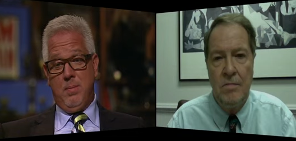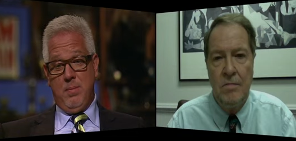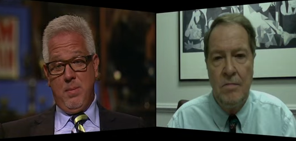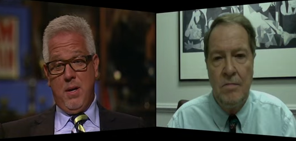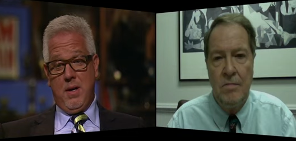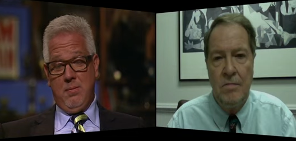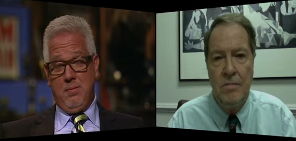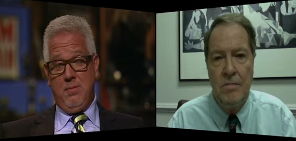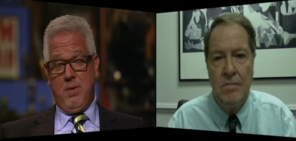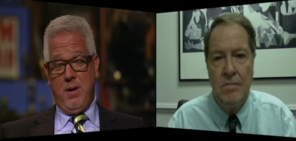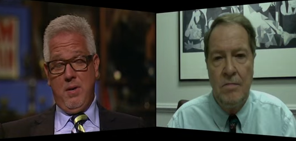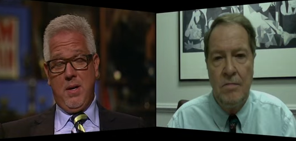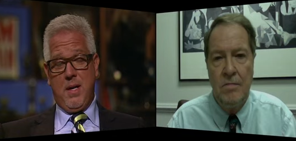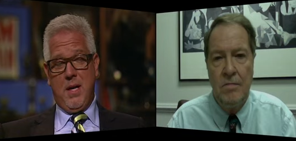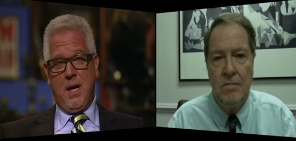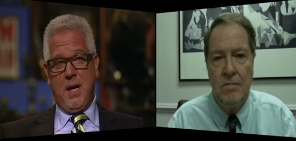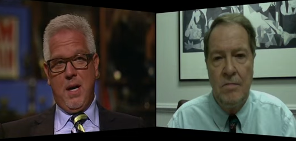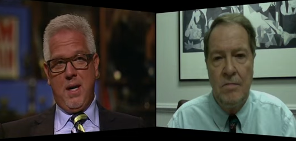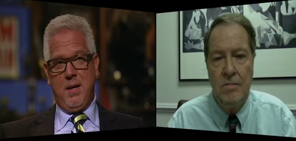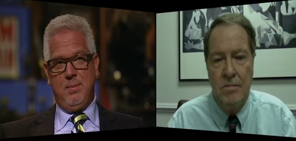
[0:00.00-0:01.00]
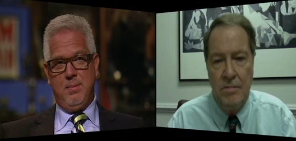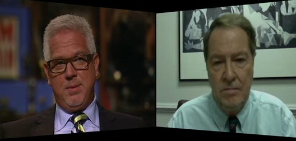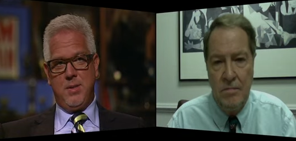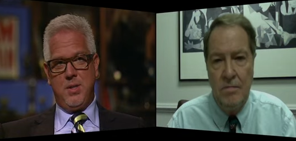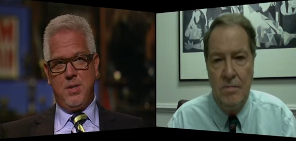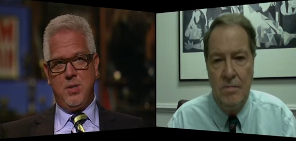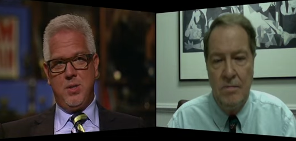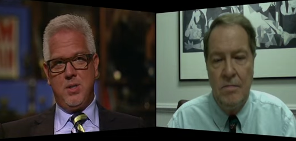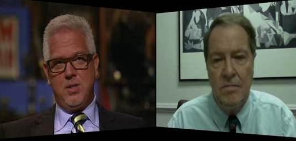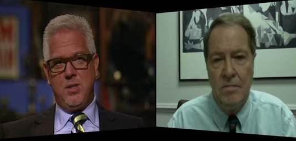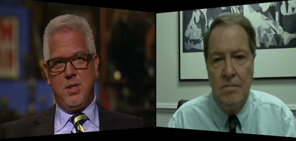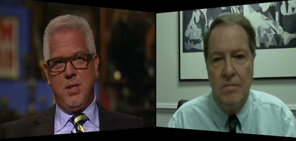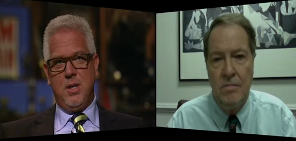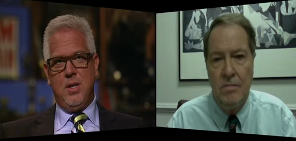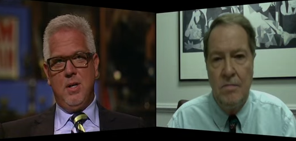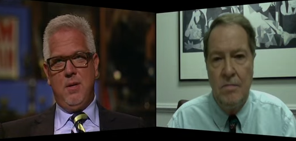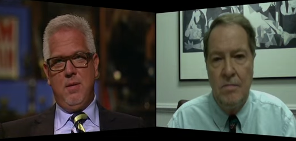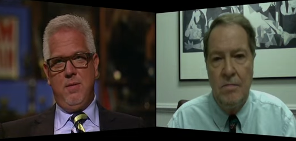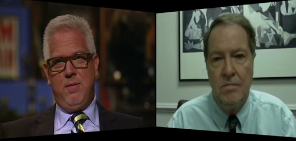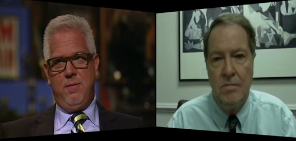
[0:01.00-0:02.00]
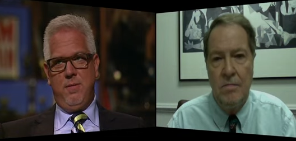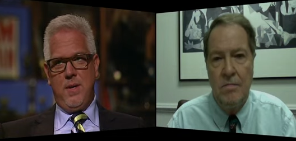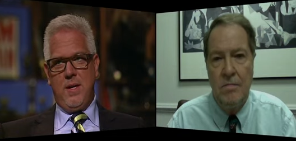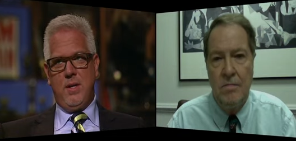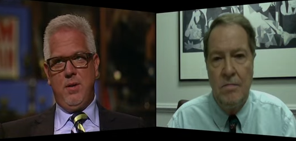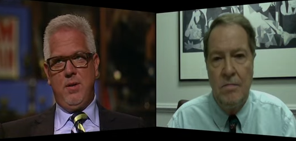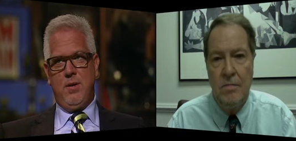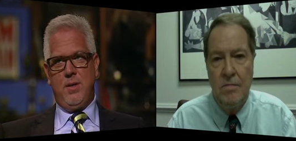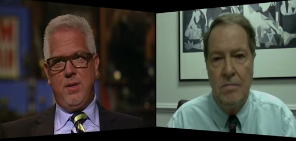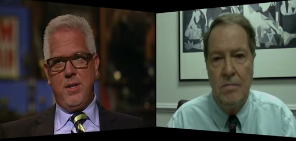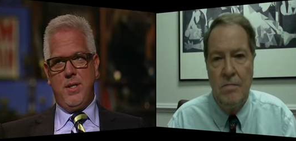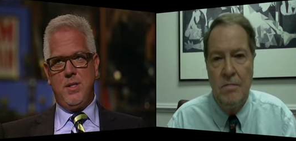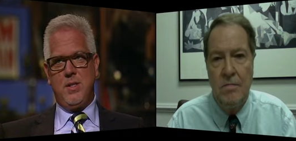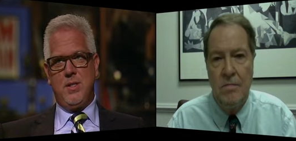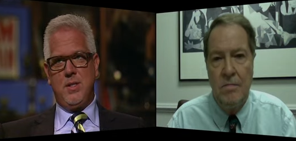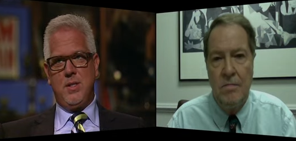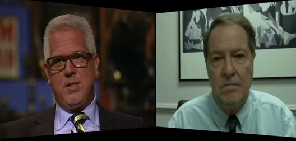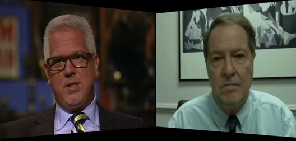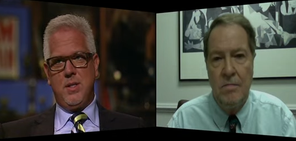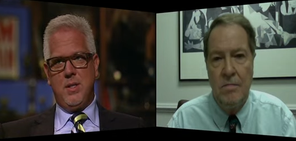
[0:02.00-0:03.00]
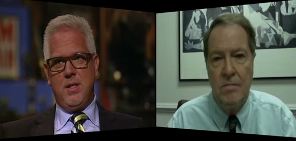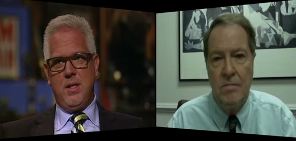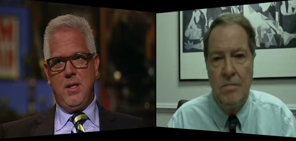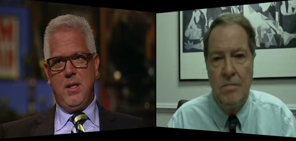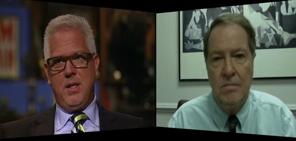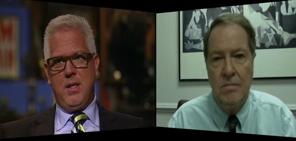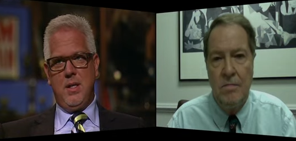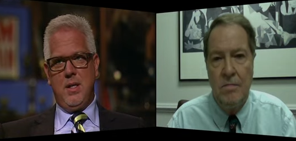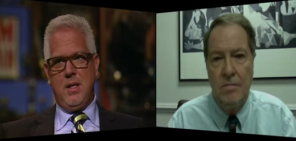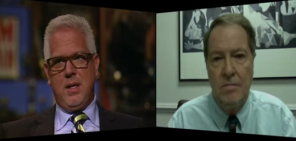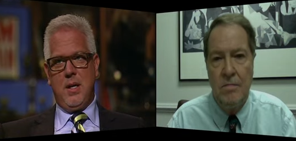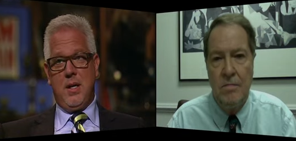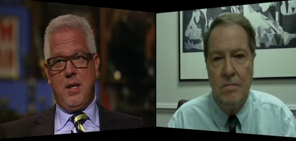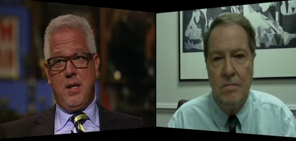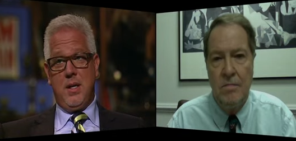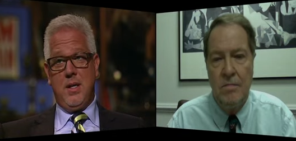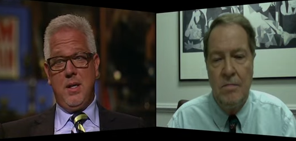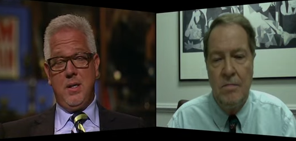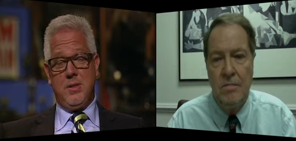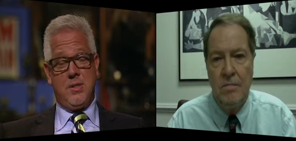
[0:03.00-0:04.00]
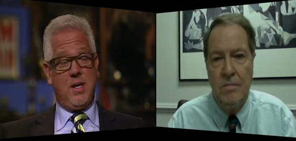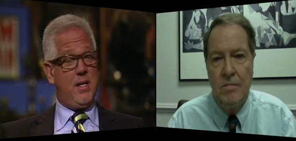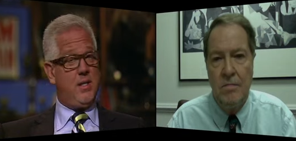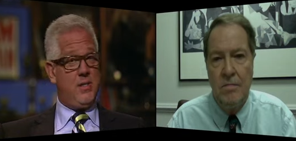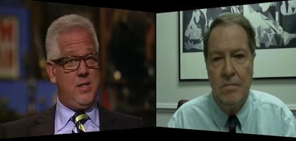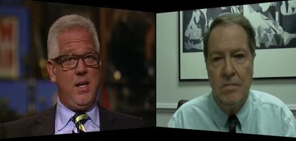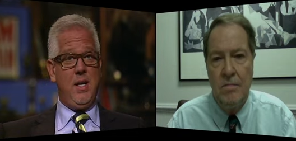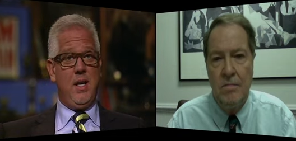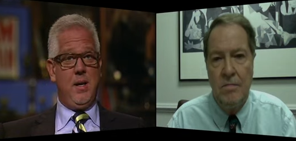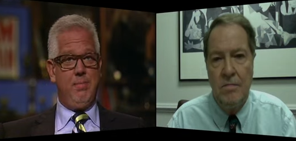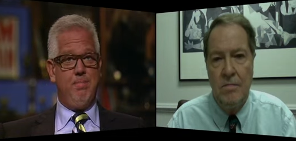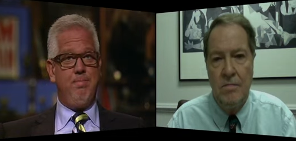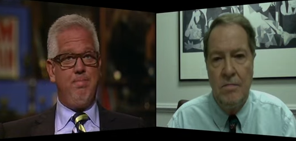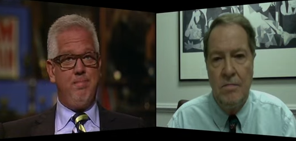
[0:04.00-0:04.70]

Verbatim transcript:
Speaker 1: at very high positions feel this uh, is a setup